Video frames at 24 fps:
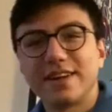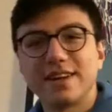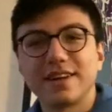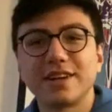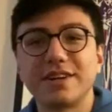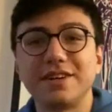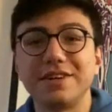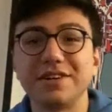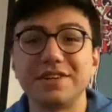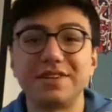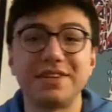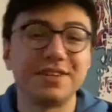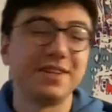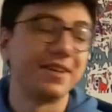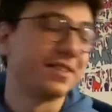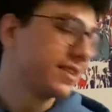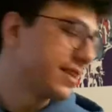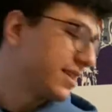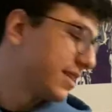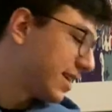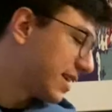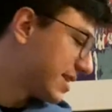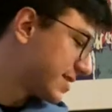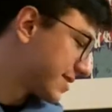good
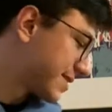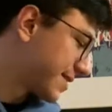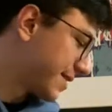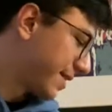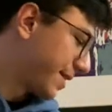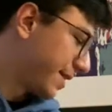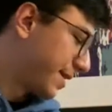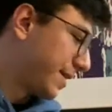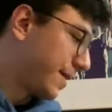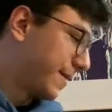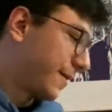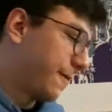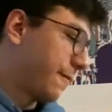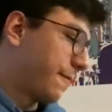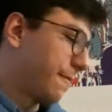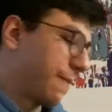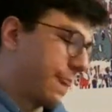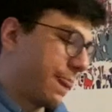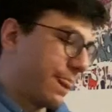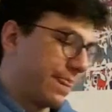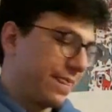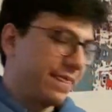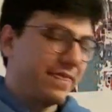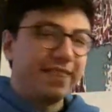nonetheless.
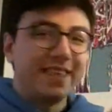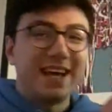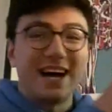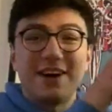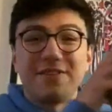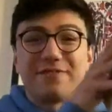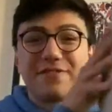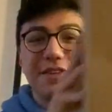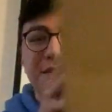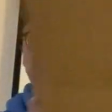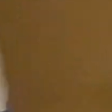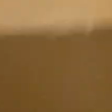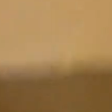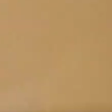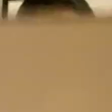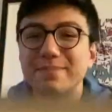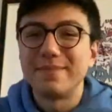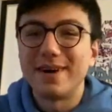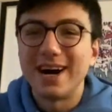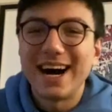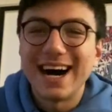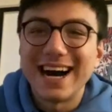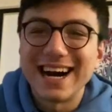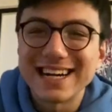Now for the big
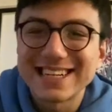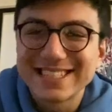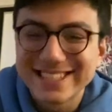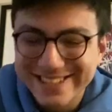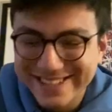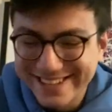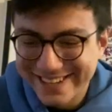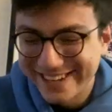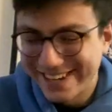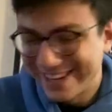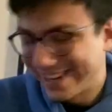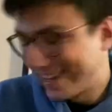box.